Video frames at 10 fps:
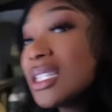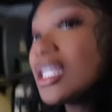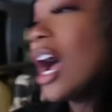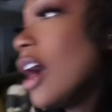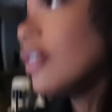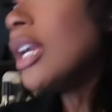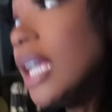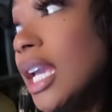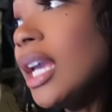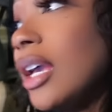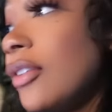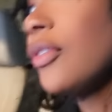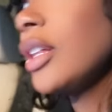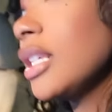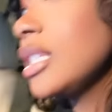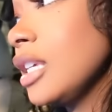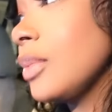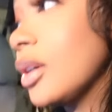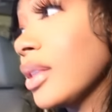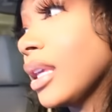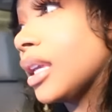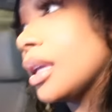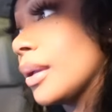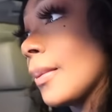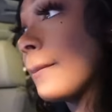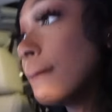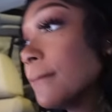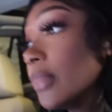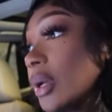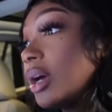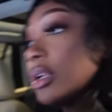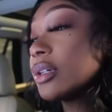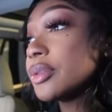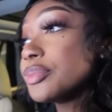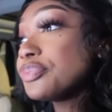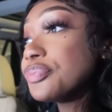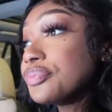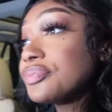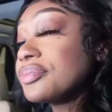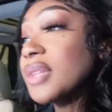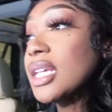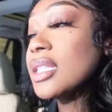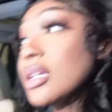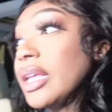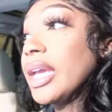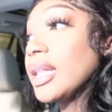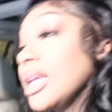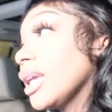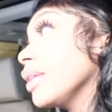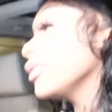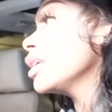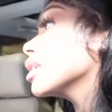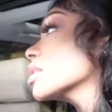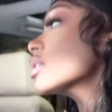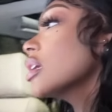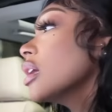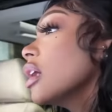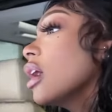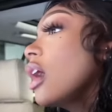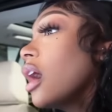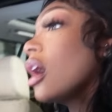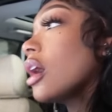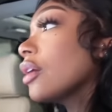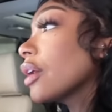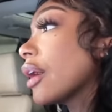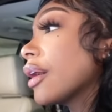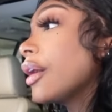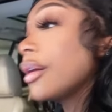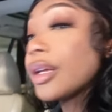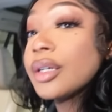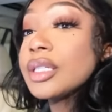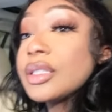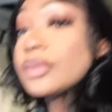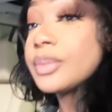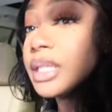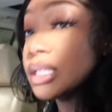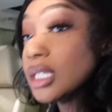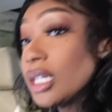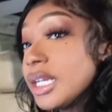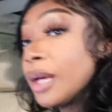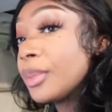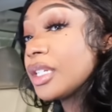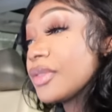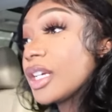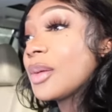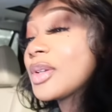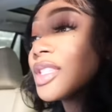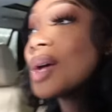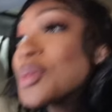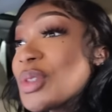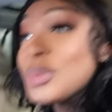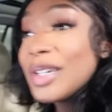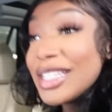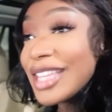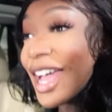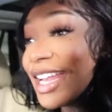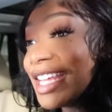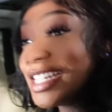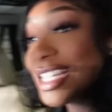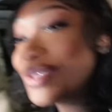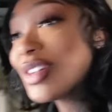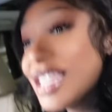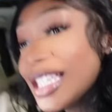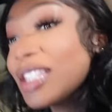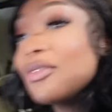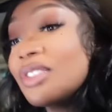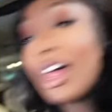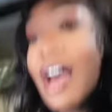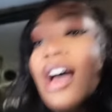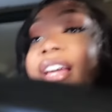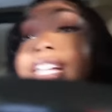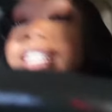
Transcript: sorry for the seatbelt thing hold on they still ain't got their gate fixed okay hold on it's, it's good now but it's gonna come out so i'm super excited just for this vlog